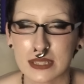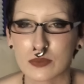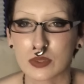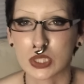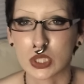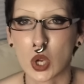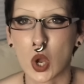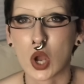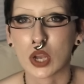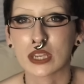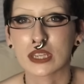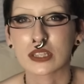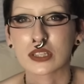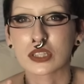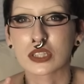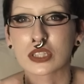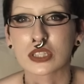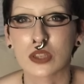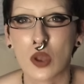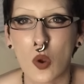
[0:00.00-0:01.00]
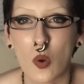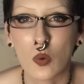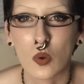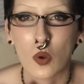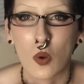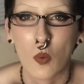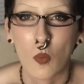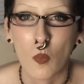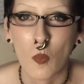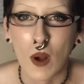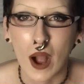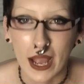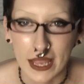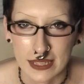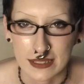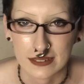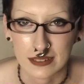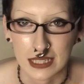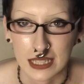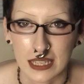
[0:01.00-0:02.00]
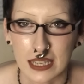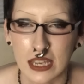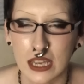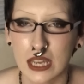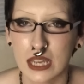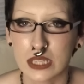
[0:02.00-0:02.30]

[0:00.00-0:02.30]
he was talking so quietly.